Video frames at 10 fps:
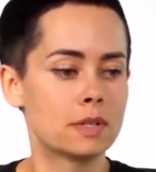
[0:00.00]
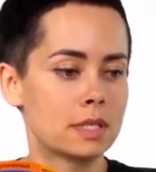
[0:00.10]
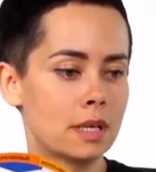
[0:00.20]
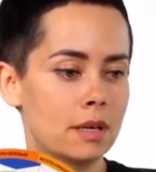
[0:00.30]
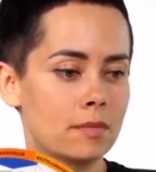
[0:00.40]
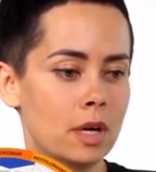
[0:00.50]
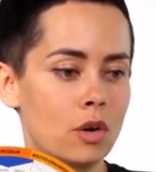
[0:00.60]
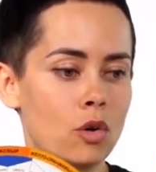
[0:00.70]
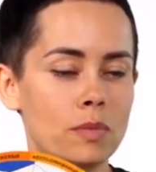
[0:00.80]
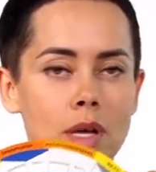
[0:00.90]
you to use
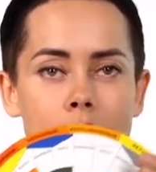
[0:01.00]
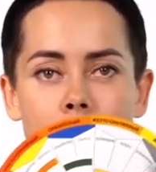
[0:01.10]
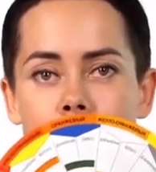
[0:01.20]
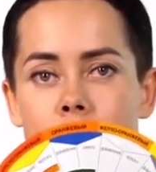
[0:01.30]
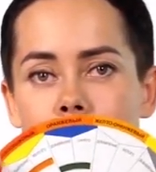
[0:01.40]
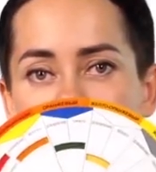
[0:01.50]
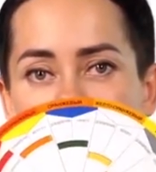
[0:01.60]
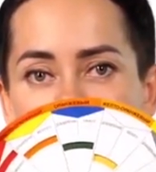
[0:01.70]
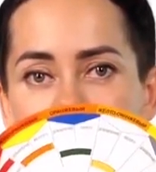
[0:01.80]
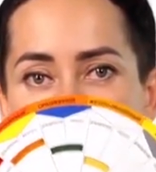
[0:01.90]
in all kinds of master